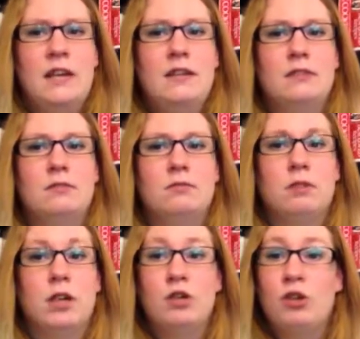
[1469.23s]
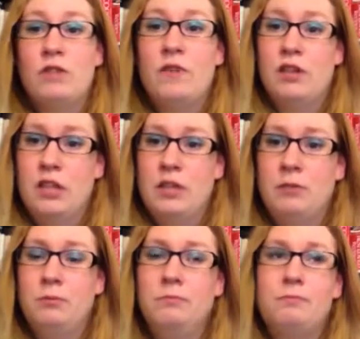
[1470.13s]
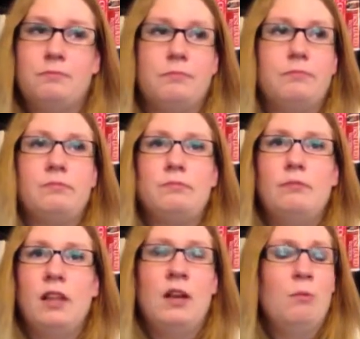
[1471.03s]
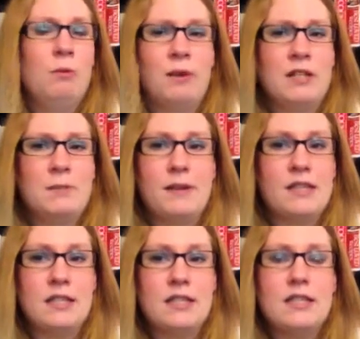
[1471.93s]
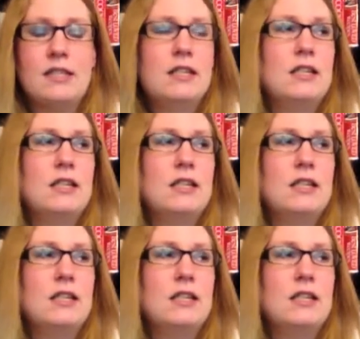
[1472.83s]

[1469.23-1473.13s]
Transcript: Yeah, our truck's fairly new, and we weren't expecting this.